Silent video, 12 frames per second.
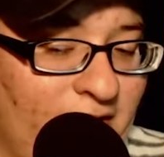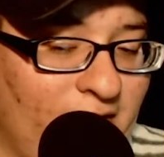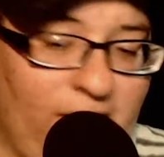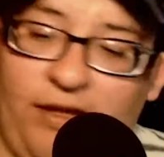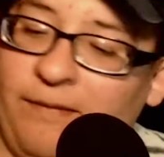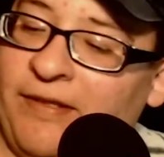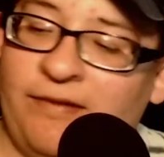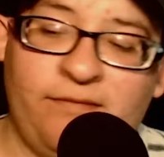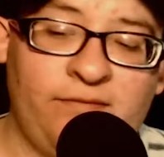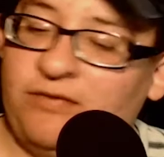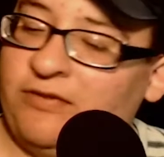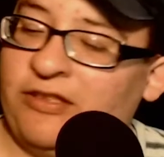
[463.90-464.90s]
I
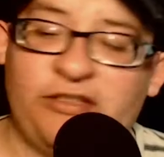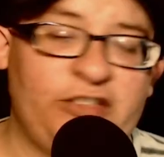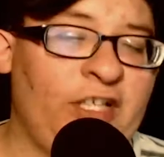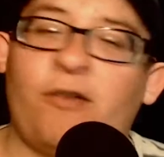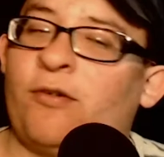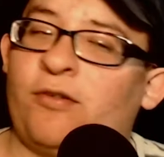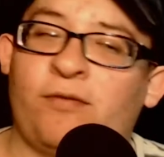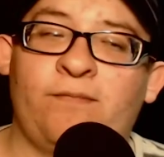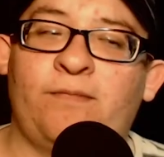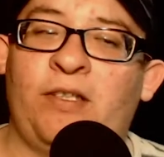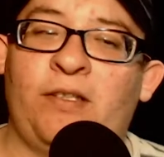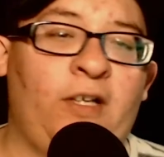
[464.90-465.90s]
mean, in general,
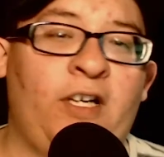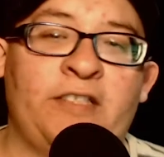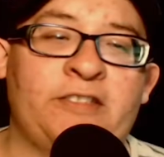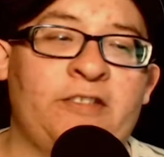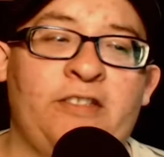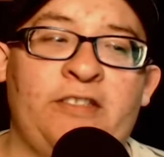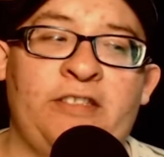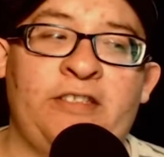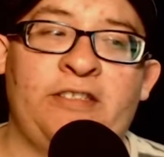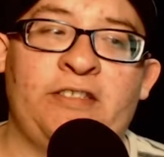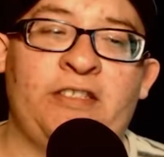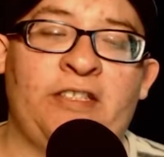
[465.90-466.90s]
uh, Oscar
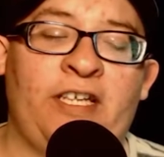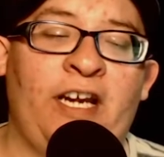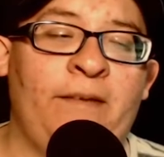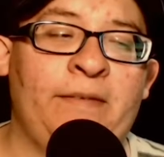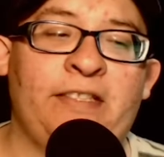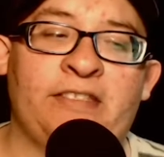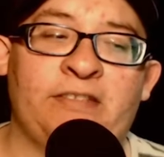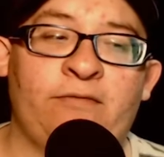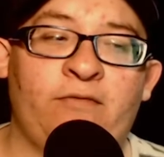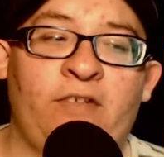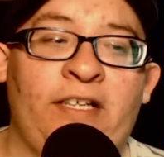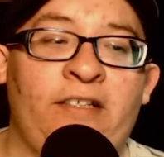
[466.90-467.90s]
the the Academy
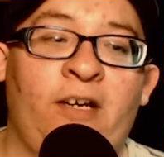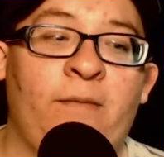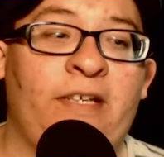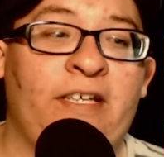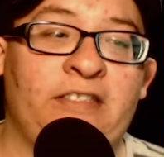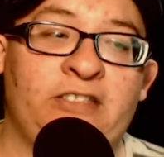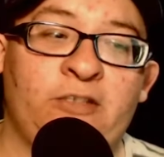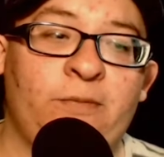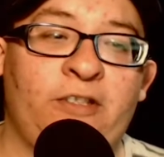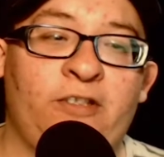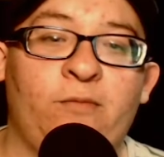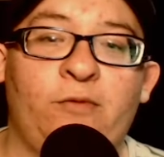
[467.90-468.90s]
doesn't like nominating
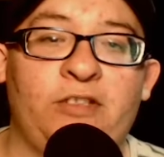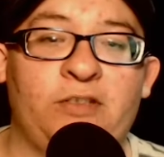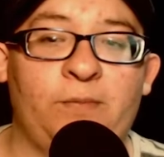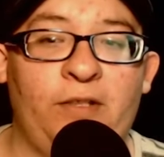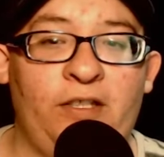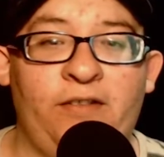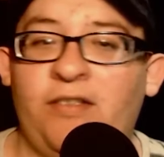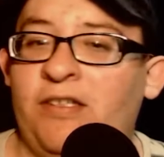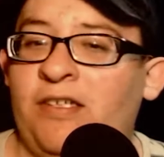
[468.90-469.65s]
superhero movies, but